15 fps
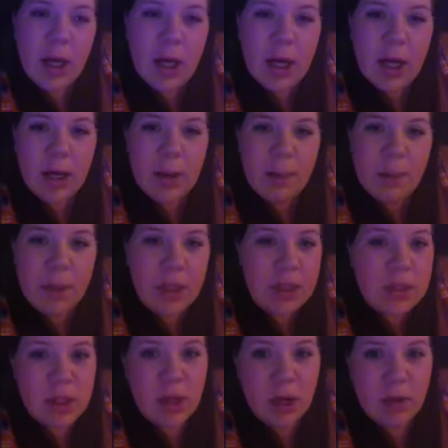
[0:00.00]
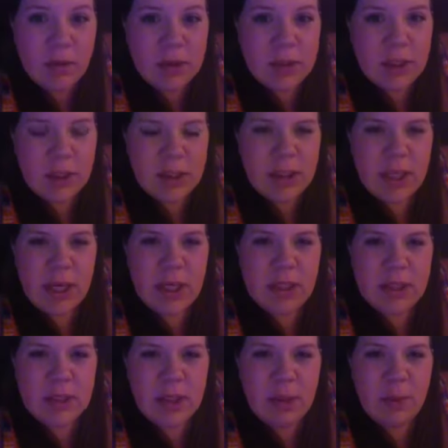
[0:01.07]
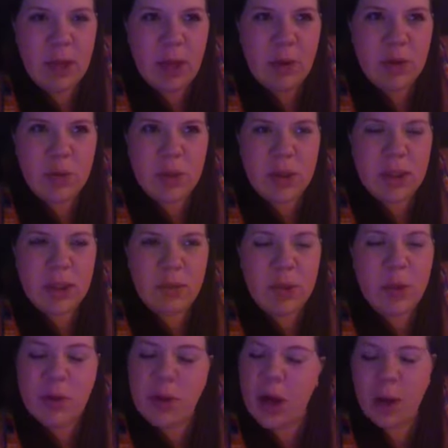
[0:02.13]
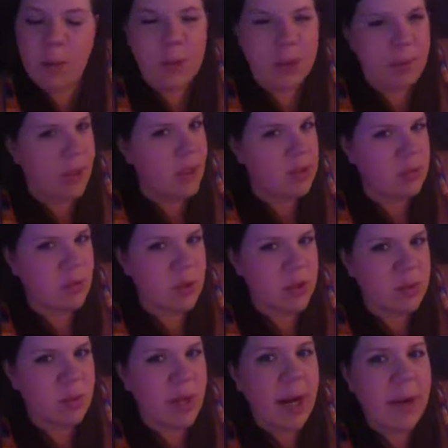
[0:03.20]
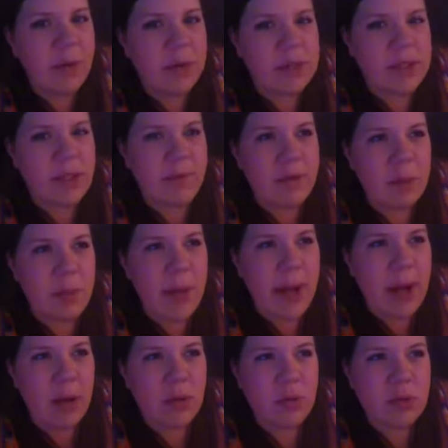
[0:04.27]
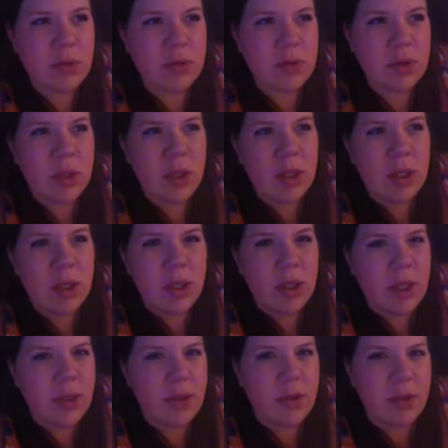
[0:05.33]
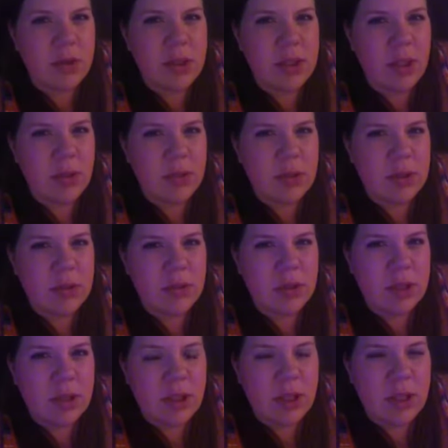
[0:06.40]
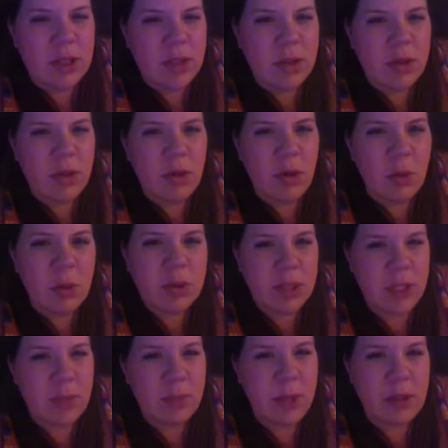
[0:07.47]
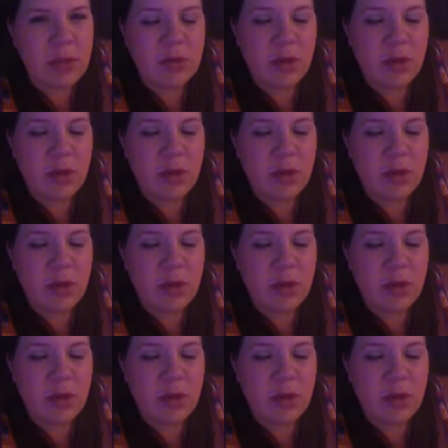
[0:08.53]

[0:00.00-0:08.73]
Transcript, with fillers: Um, but that's not, obviously not the case. And when I was born, we don't know how big my husband was, but I was seven pounds, like 13 ounces, or I think almost eight pounds.